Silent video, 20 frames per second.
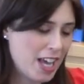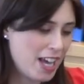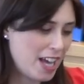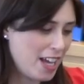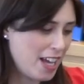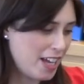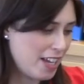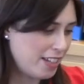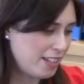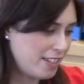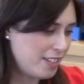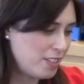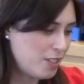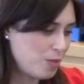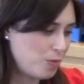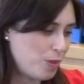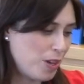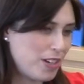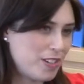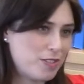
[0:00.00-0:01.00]
And this
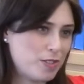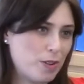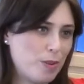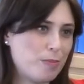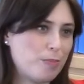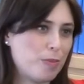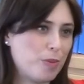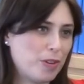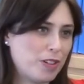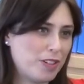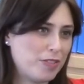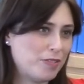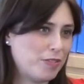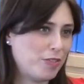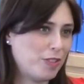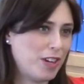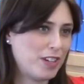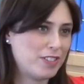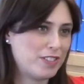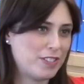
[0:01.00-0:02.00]
is why it's so important
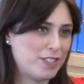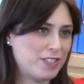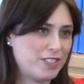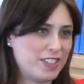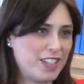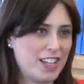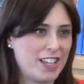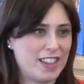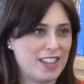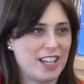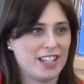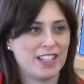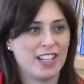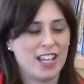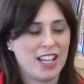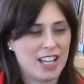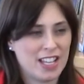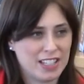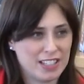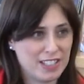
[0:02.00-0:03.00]
for us to say that
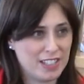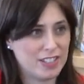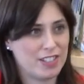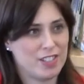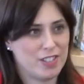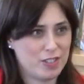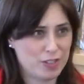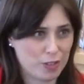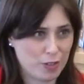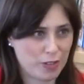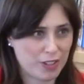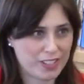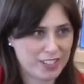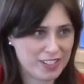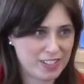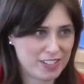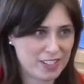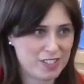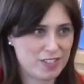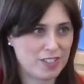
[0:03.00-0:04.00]
this historic
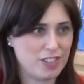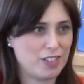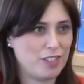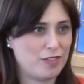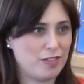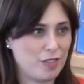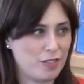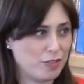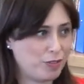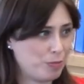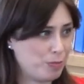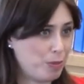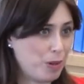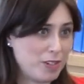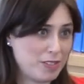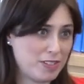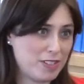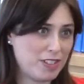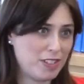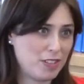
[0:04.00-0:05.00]
decision of
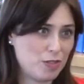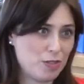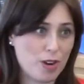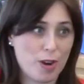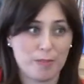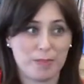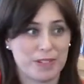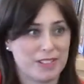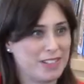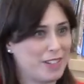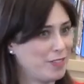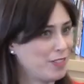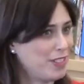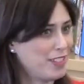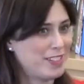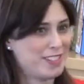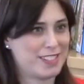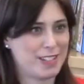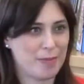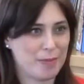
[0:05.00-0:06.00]
President Trump is
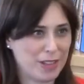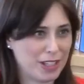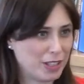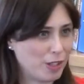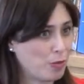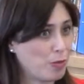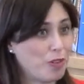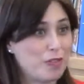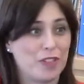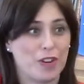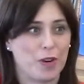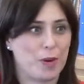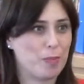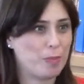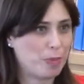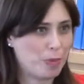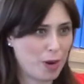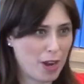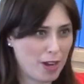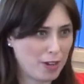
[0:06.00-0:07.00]
definitely something that we're very
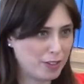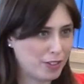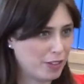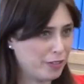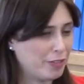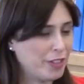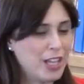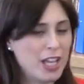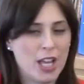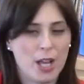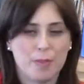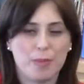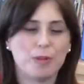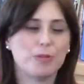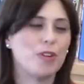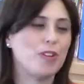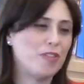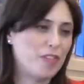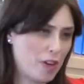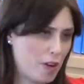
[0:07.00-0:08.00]
proud of. But
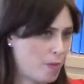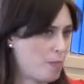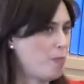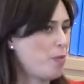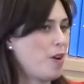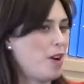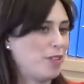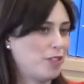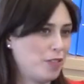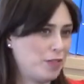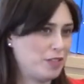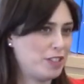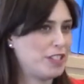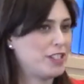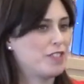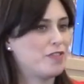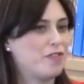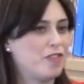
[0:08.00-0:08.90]
we're very proud of this